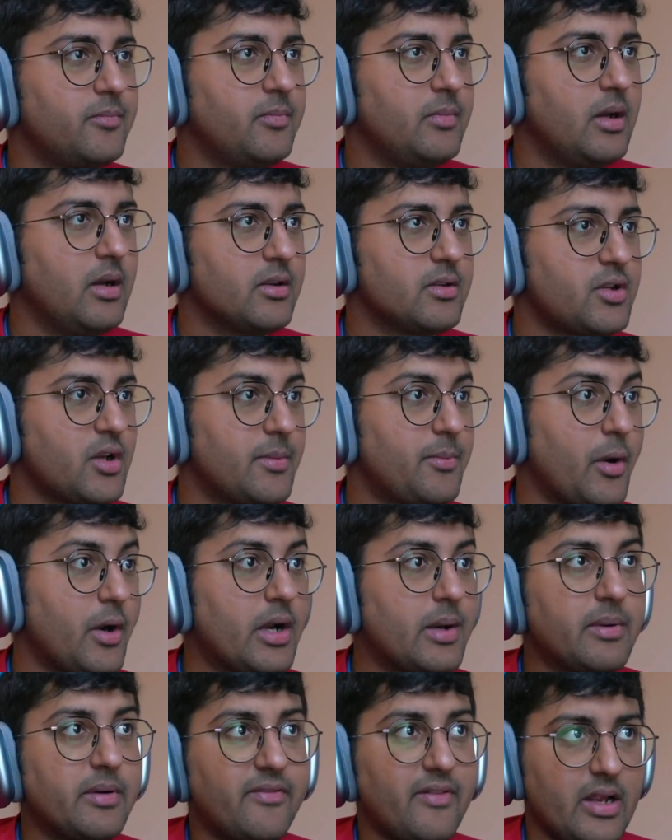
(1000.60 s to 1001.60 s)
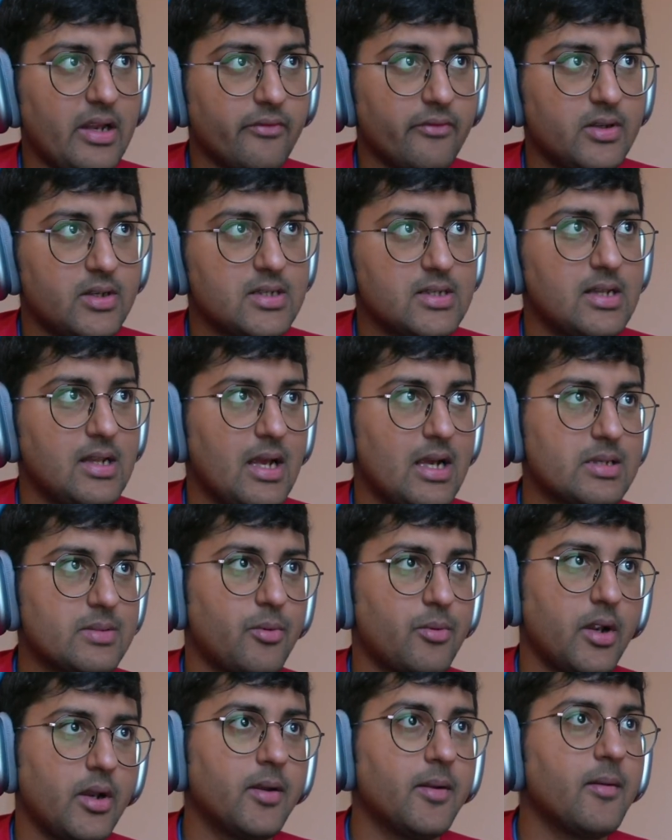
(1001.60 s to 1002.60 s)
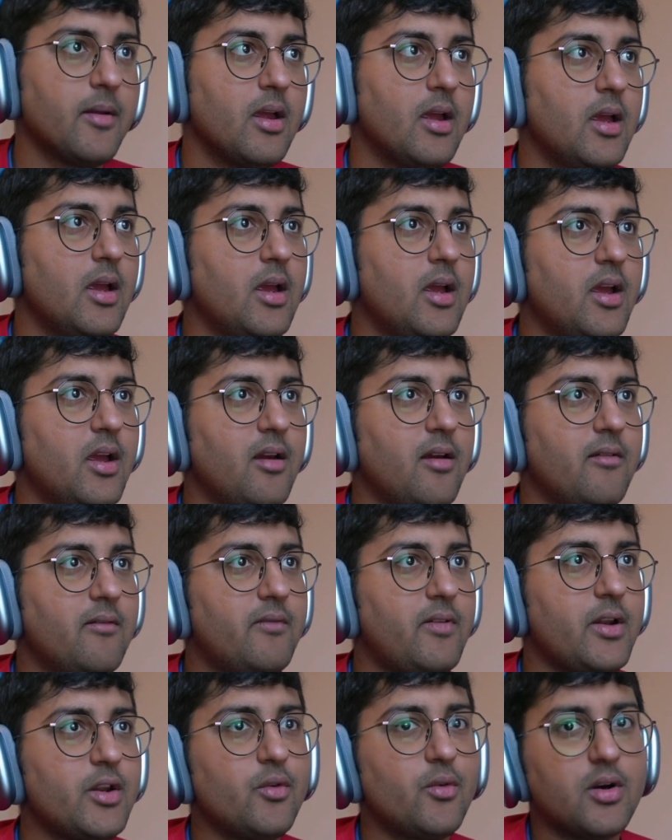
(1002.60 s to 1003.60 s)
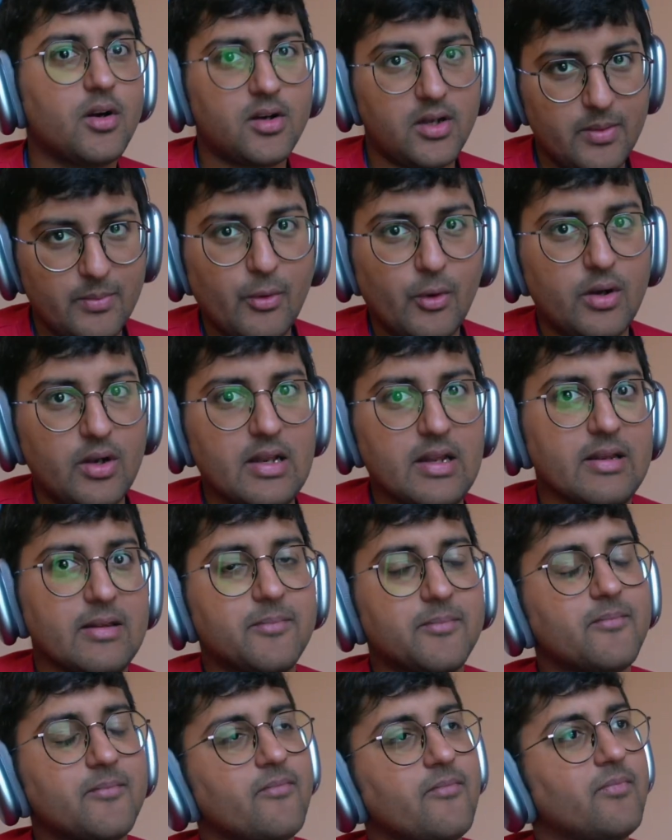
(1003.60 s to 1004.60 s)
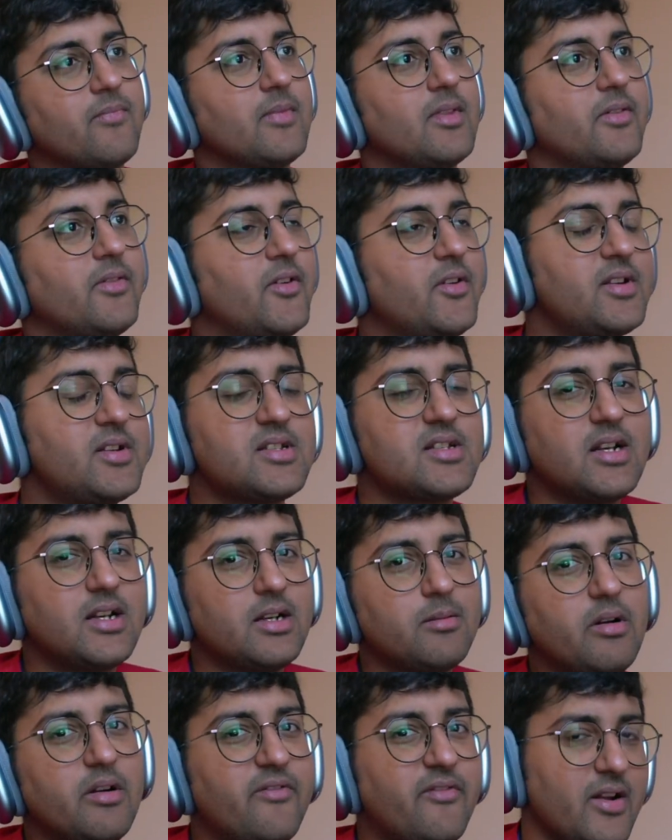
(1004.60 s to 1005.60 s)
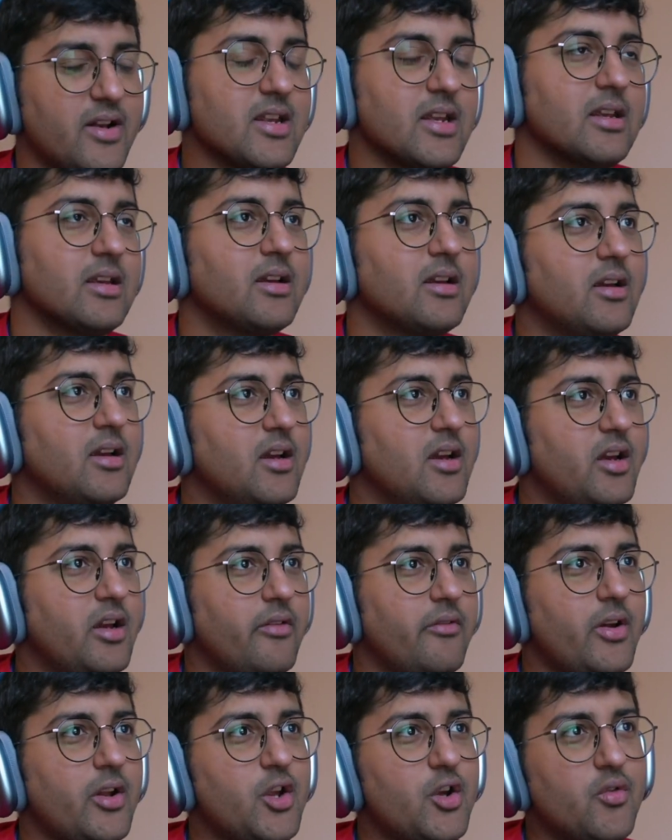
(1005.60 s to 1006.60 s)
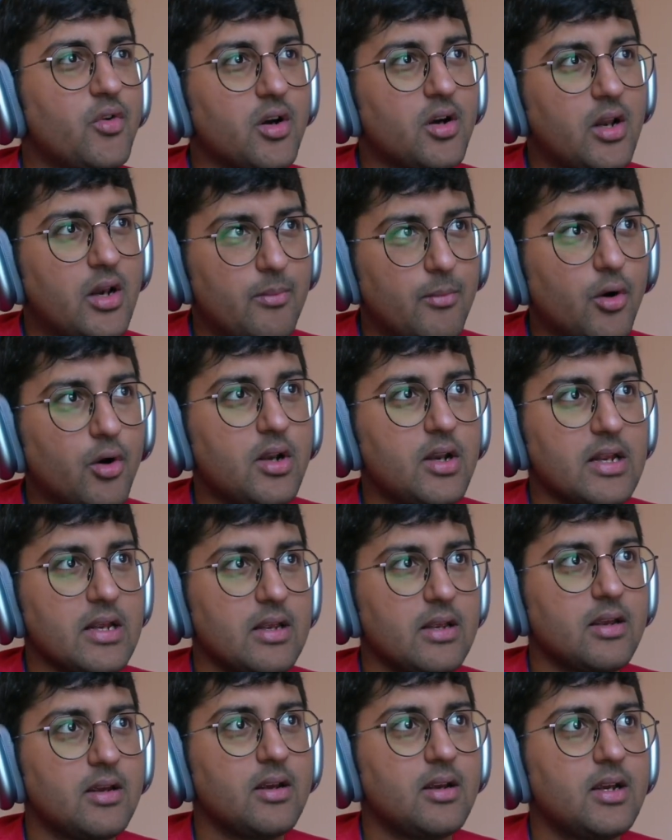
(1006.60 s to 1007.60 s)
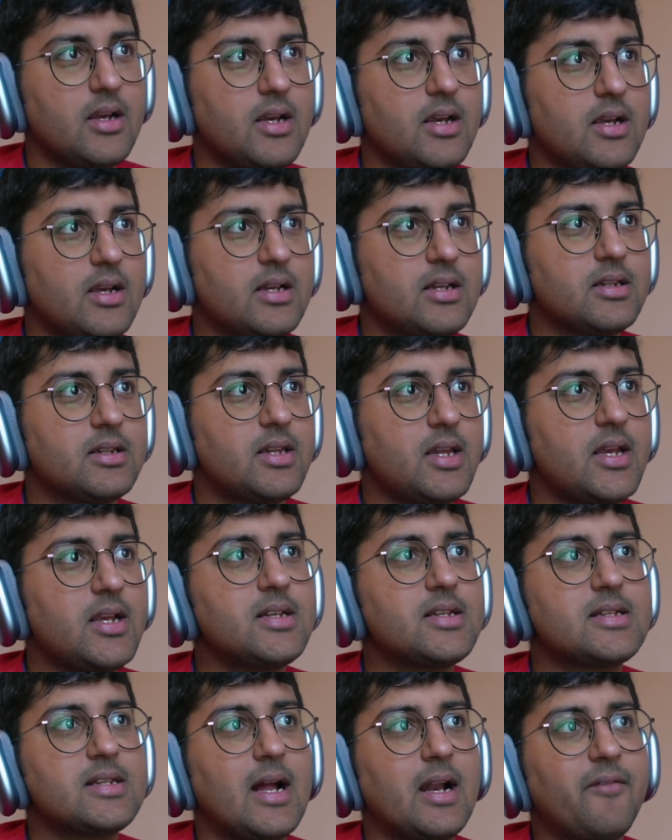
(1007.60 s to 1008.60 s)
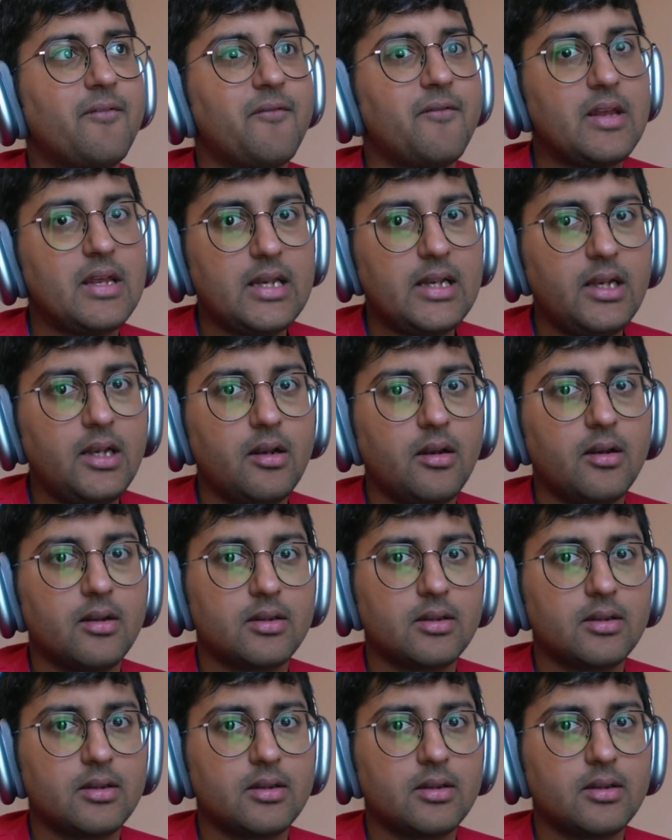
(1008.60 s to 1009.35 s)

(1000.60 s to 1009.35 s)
uh, sorry, point number five. This is the last point. When you work remotely, so this is a little bit funny. When you work remotely, things that feel